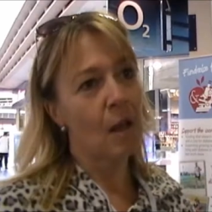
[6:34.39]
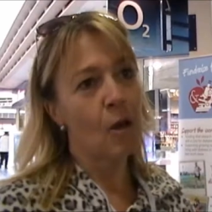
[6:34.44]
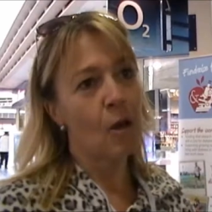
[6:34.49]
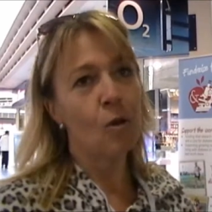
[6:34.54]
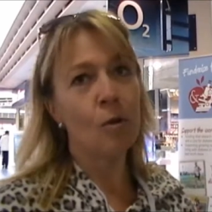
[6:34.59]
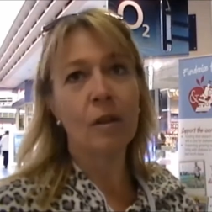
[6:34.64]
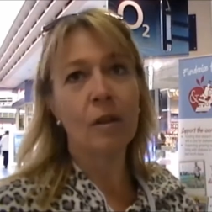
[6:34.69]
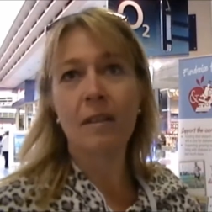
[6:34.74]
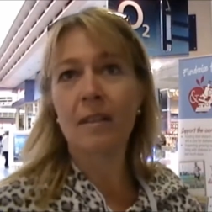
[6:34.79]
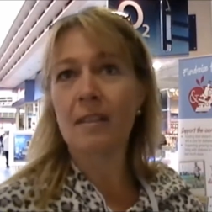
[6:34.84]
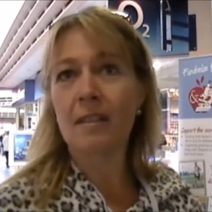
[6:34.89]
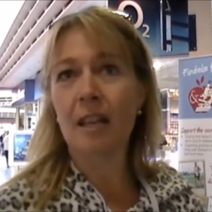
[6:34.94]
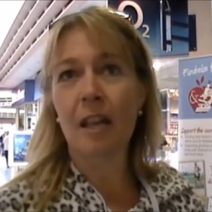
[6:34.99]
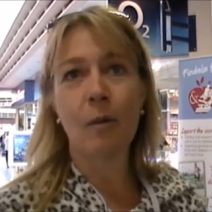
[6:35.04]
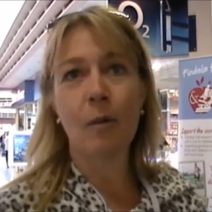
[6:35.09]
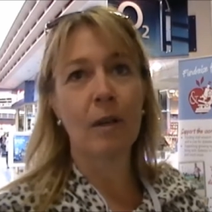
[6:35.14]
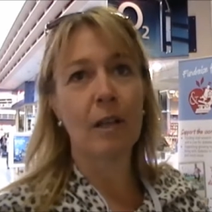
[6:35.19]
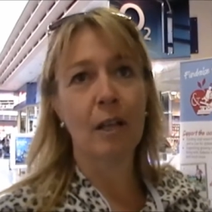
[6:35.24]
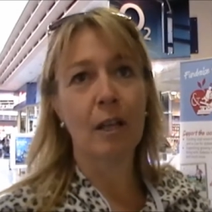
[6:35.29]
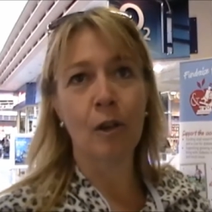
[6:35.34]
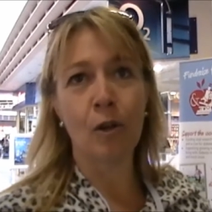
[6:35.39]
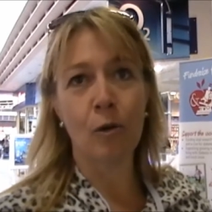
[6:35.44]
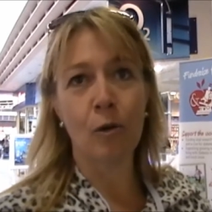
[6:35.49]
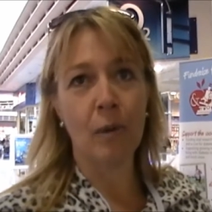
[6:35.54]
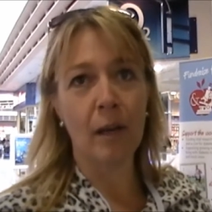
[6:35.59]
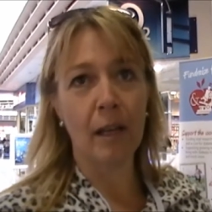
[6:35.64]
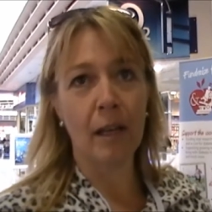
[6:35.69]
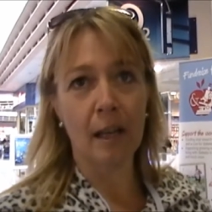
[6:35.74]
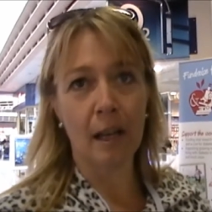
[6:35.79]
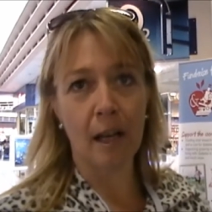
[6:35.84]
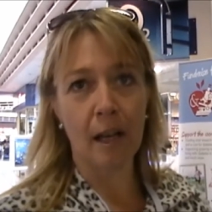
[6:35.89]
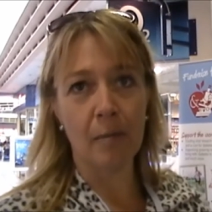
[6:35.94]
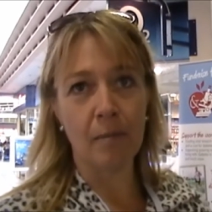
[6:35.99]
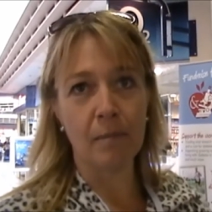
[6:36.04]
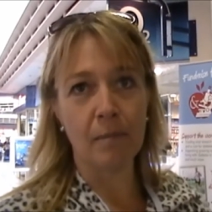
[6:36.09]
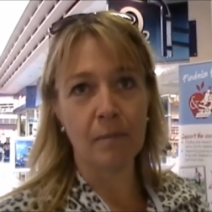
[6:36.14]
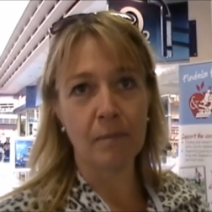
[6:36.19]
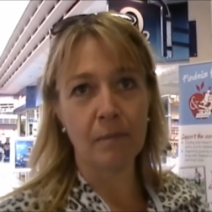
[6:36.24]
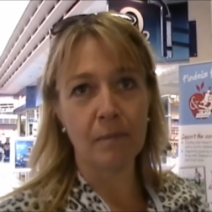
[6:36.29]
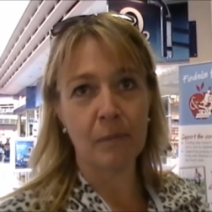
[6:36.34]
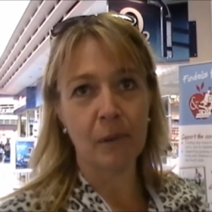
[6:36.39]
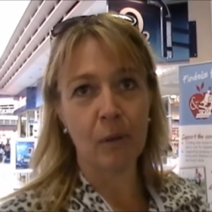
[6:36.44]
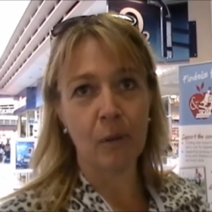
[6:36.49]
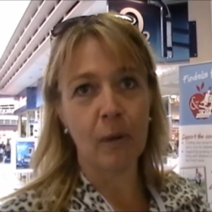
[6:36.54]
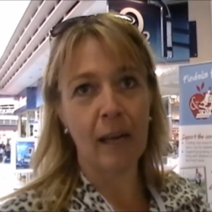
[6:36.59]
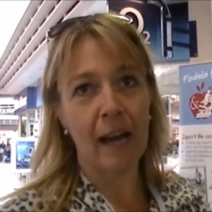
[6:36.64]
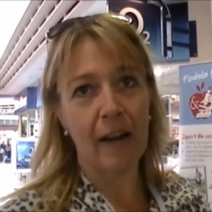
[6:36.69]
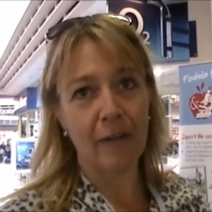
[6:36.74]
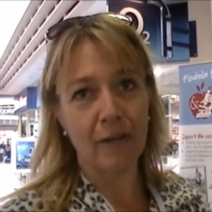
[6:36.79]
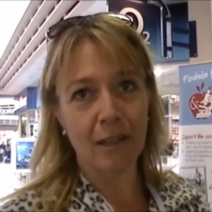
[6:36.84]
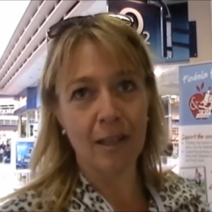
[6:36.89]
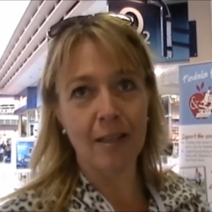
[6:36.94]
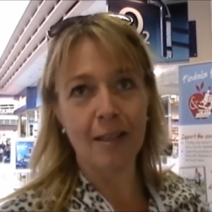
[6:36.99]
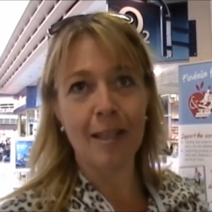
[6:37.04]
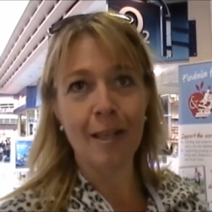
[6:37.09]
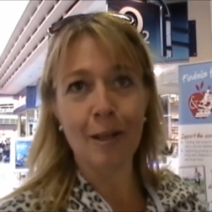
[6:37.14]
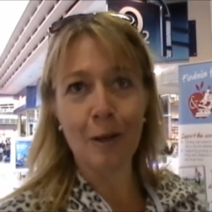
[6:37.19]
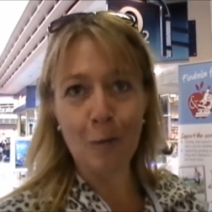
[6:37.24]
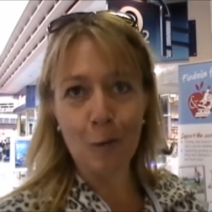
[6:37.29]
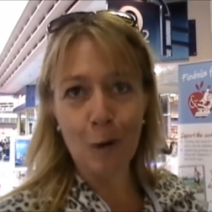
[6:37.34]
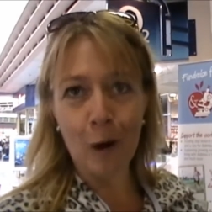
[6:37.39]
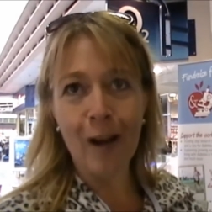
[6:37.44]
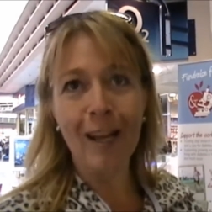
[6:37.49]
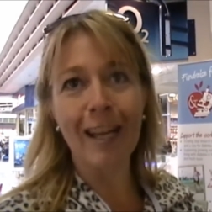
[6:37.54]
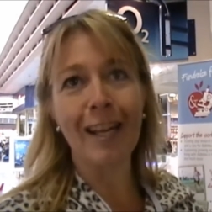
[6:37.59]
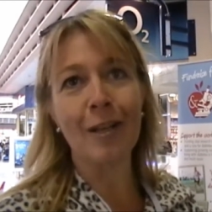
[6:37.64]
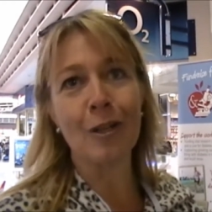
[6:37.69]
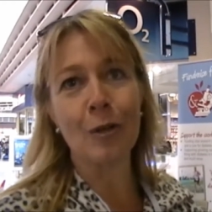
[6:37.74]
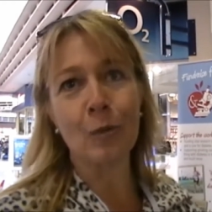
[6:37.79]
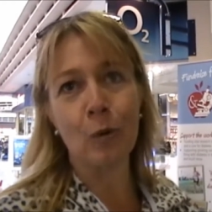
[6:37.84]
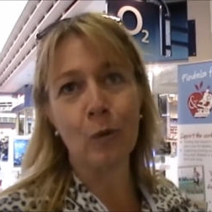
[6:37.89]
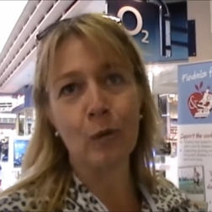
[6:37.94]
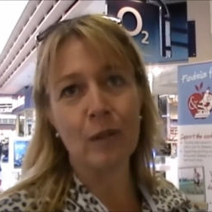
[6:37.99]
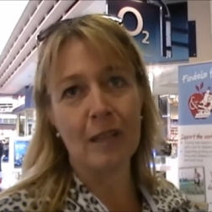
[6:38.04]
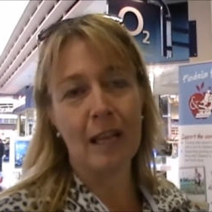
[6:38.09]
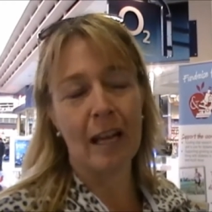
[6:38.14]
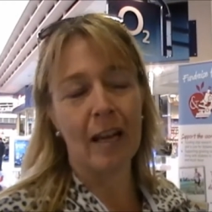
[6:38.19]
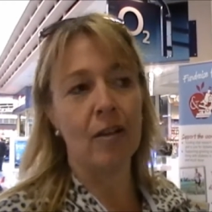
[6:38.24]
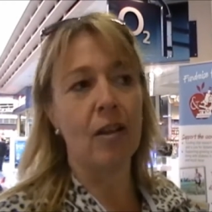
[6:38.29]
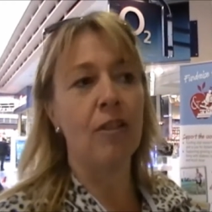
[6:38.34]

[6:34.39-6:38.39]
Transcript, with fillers: who can say when a cure might come? But we have to continue working towards that.